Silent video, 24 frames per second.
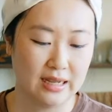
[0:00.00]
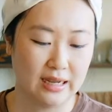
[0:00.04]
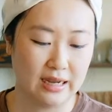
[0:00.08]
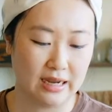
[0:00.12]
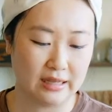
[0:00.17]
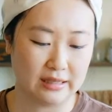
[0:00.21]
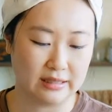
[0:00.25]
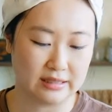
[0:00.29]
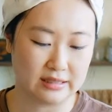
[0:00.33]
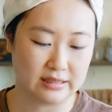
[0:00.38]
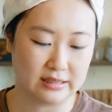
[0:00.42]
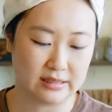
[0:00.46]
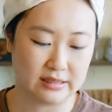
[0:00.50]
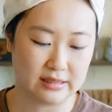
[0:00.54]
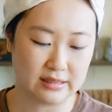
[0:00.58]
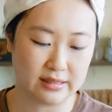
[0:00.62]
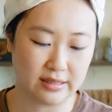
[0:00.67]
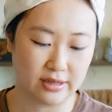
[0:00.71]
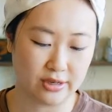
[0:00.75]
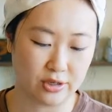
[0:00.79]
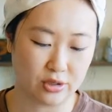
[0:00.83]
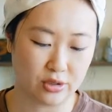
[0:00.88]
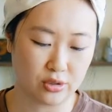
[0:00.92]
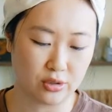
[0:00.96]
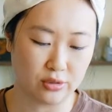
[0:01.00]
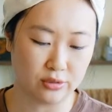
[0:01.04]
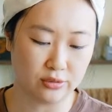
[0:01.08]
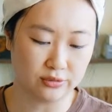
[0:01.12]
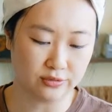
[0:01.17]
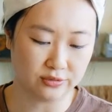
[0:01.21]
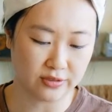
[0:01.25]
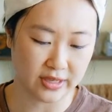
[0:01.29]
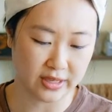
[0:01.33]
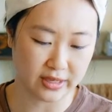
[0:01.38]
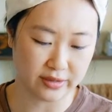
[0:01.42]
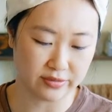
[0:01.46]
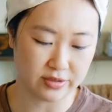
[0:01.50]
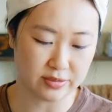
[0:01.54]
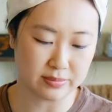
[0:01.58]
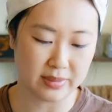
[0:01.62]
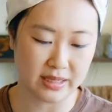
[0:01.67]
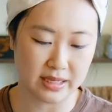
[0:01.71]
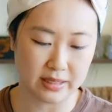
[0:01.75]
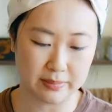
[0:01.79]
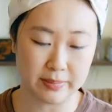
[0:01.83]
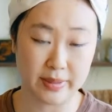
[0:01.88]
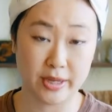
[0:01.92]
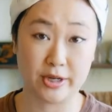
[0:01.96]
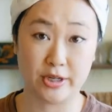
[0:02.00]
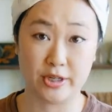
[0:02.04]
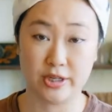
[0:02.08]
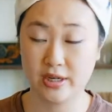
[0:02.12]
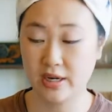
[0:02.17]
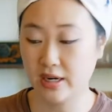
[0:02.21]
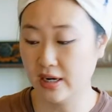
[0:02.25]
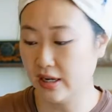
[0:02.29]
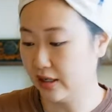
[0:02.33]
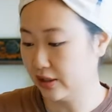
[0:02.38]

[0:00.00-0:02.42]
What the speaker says: And this is their cult faves made better.